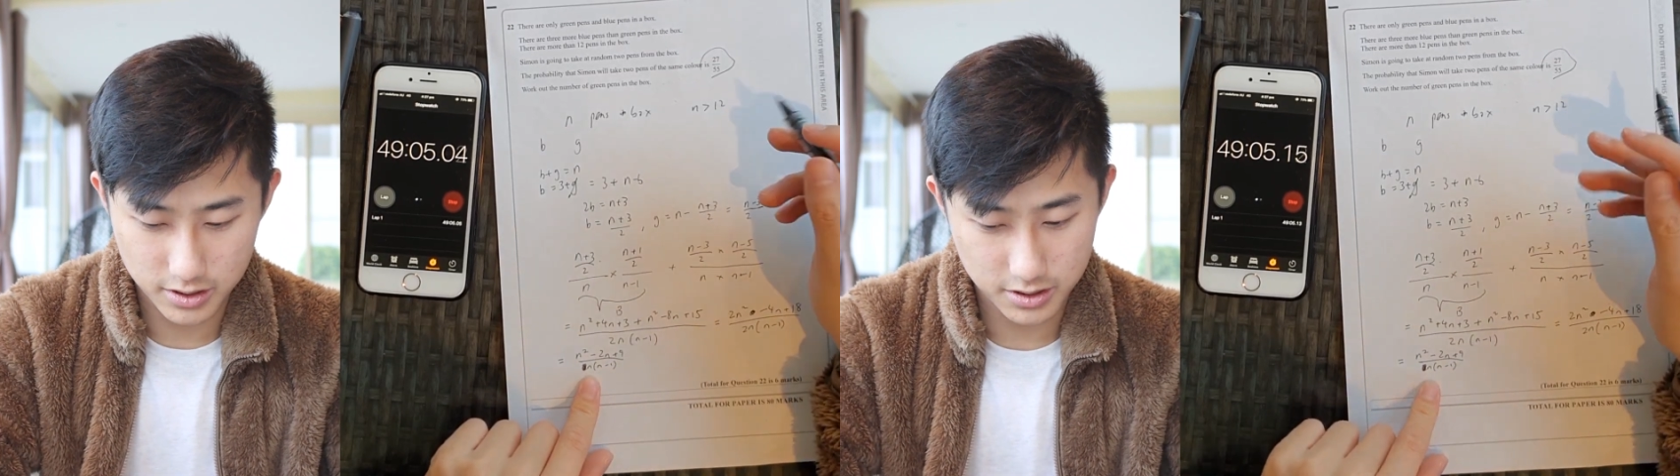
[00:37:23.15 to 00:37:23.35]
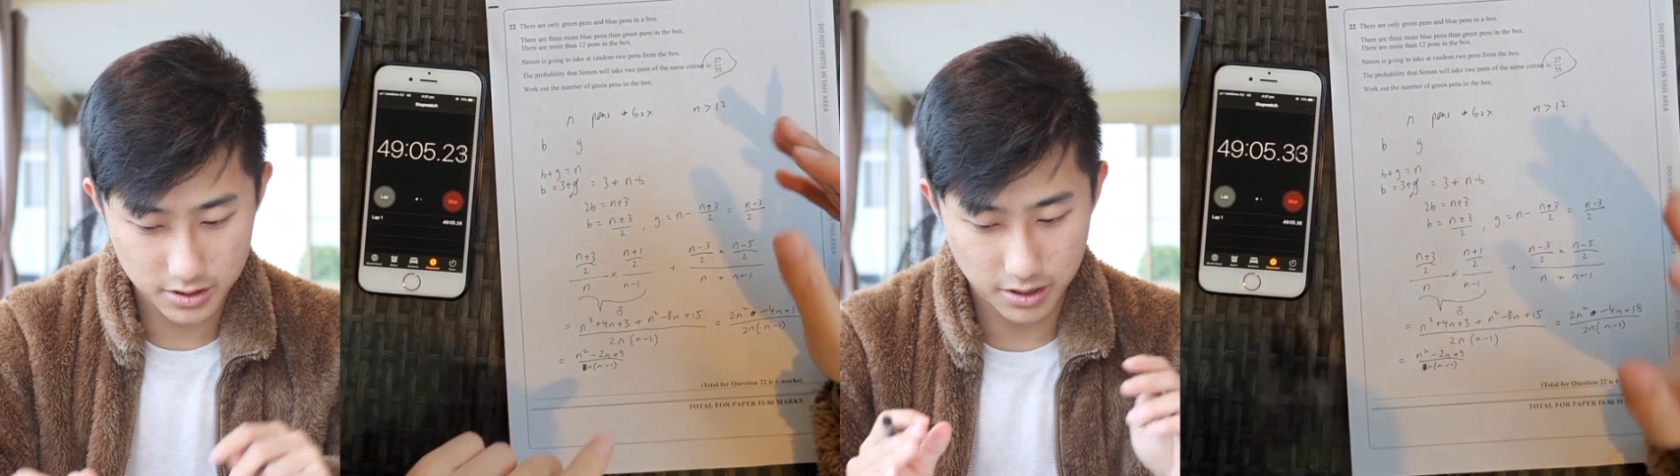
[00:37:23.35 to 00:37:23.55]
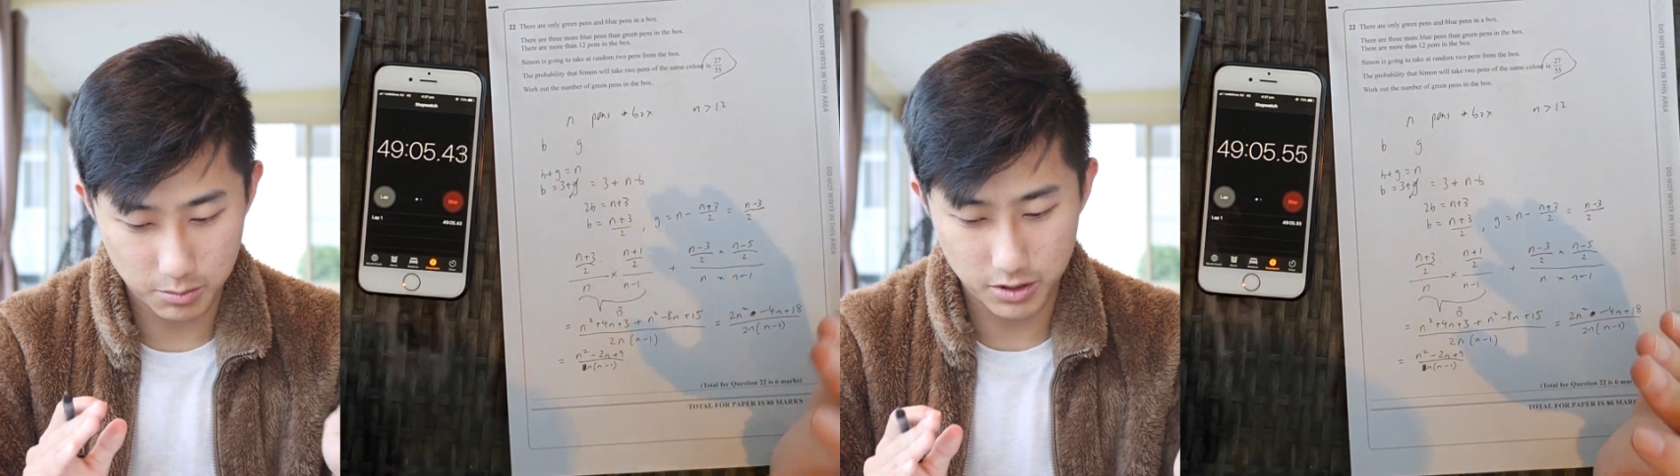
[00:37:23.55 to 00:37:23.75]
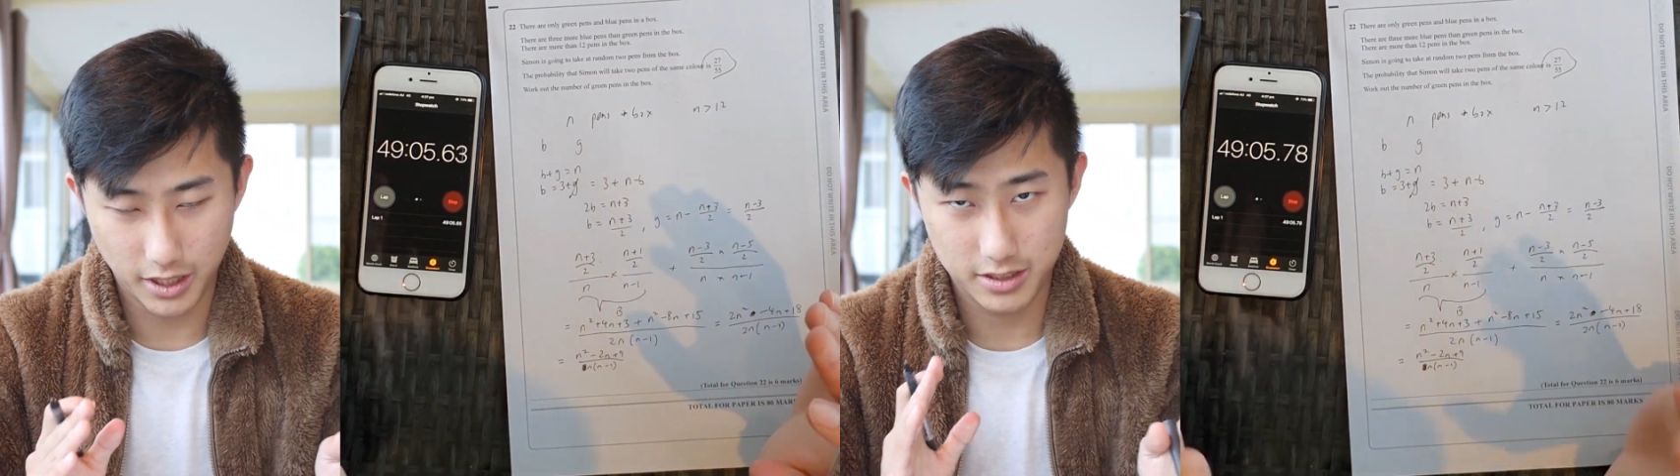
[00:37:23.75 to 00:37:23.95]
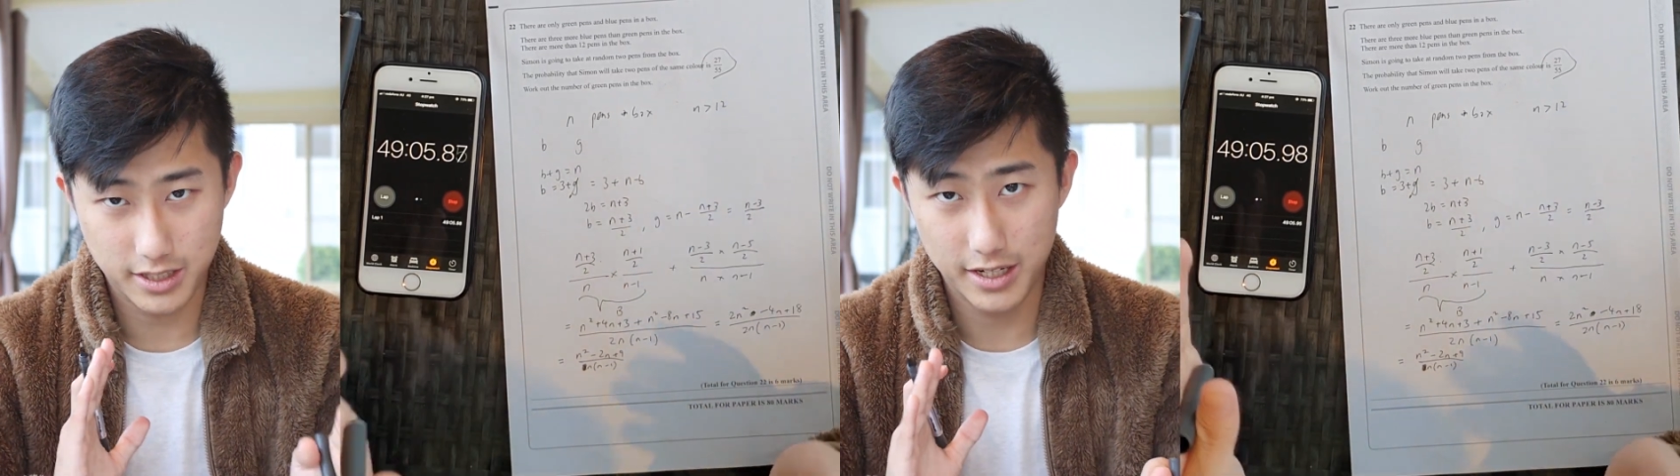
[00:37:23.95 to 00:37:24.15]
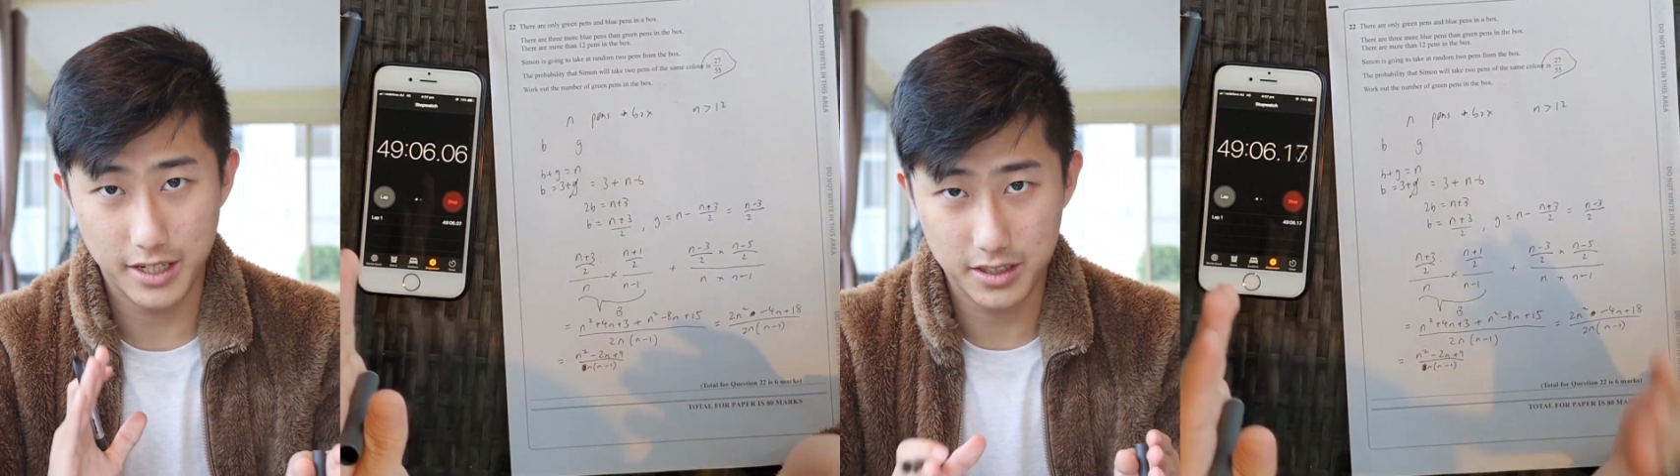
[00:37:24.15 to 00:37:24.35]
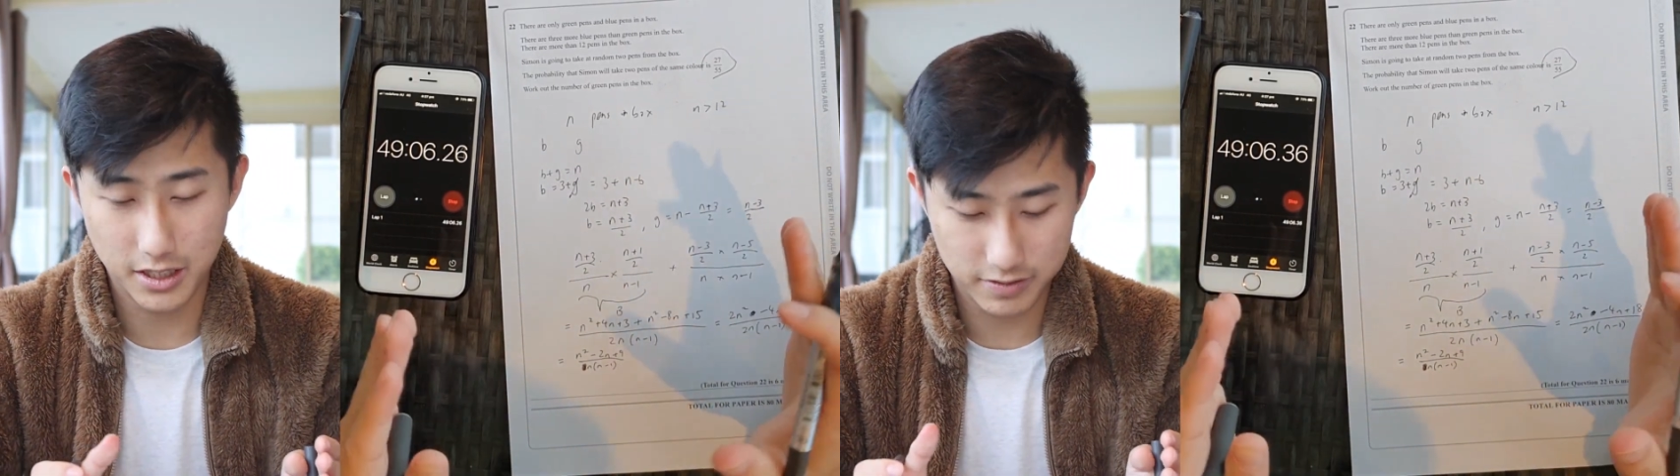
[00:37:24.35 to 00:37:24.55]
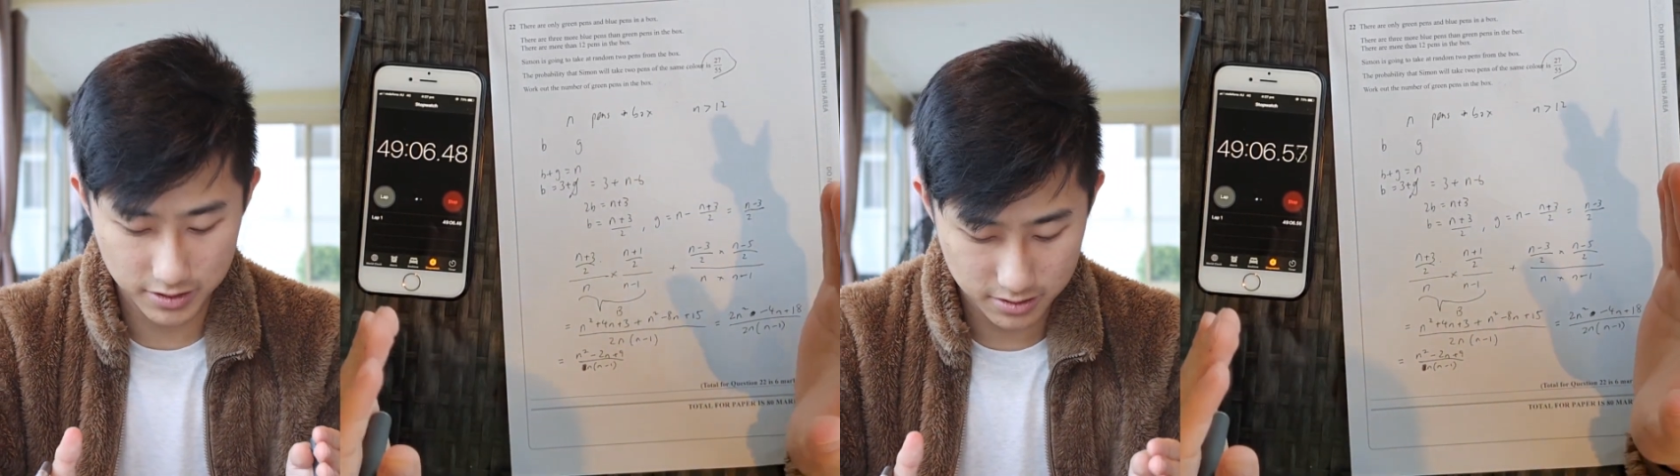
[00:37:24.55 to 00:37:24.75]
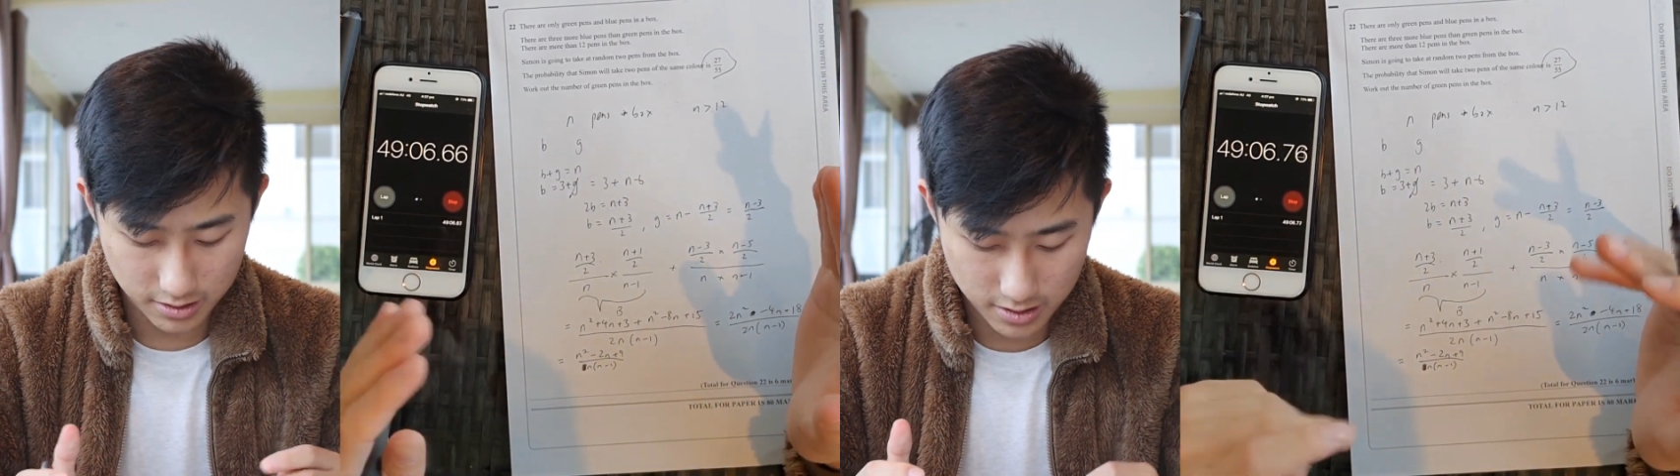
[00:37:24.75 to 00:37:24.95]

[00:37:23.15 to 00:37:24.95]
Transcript: is a number like 10 and 11,